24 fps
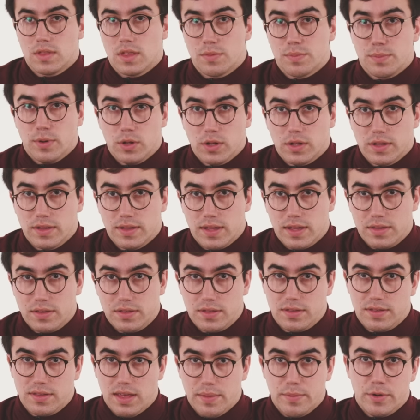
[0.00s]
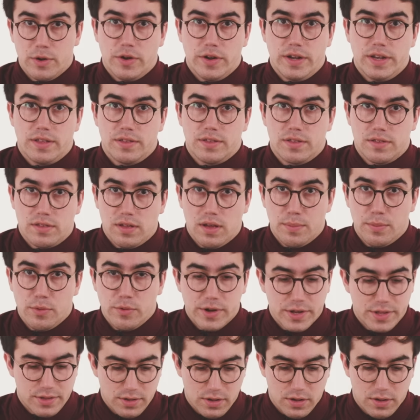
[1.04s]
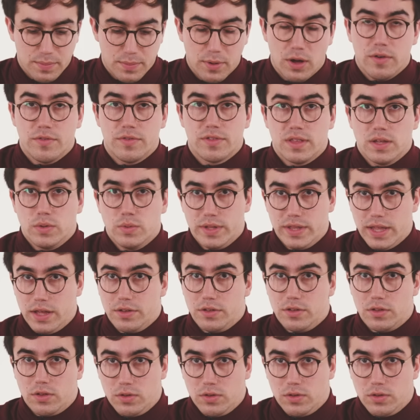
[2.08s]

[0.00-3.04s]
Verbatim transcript: This bowl contains the same ingredients as our burrito, but obviously without the